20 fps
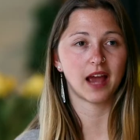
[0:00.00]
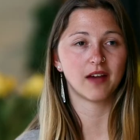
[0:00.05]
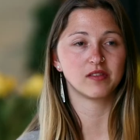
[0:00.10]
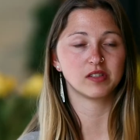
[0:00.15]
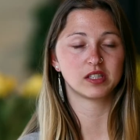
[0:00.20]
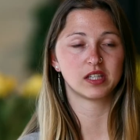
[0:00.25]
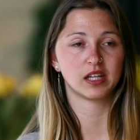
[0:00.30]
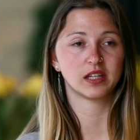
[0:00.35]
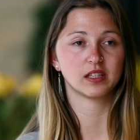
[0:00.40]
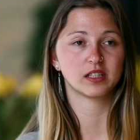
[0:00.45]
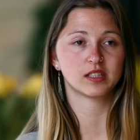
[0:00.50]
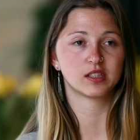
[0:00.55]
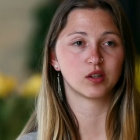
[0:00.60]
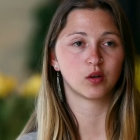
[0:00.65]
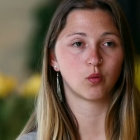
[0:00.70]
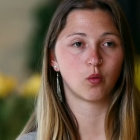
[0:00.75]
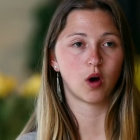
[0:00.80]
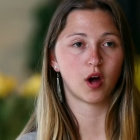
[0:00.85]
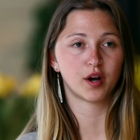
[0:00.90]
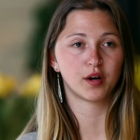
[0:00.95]
I have a stainless
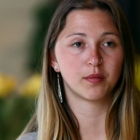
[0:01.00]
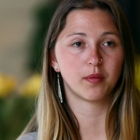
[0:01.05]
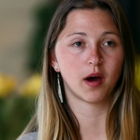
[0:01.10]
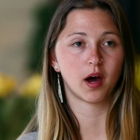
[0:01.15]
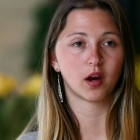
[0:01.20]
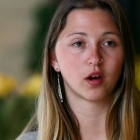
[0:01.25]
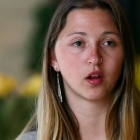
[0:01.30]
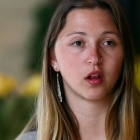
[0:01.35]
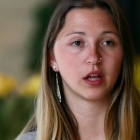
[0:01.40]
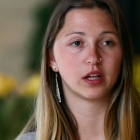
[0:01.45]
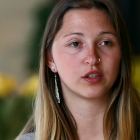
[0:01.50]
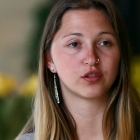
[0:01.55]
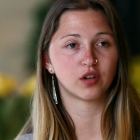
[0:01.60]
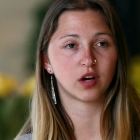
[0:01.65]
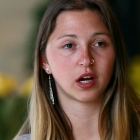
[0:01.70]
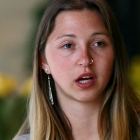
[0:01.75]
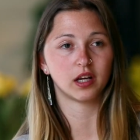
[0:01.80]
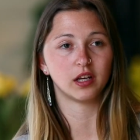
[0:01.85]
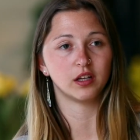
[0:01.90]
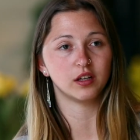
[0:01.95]
steel water bottle. I
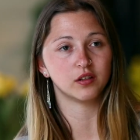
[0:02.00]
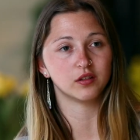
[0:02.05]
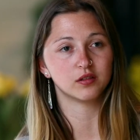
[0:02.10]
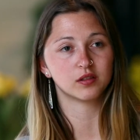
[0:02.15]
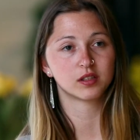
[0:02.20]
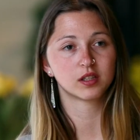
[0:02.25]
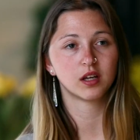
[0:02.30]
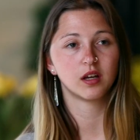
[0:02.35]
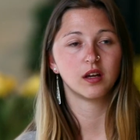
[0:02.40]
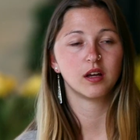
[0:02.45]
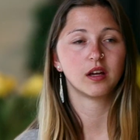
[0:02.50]
try and use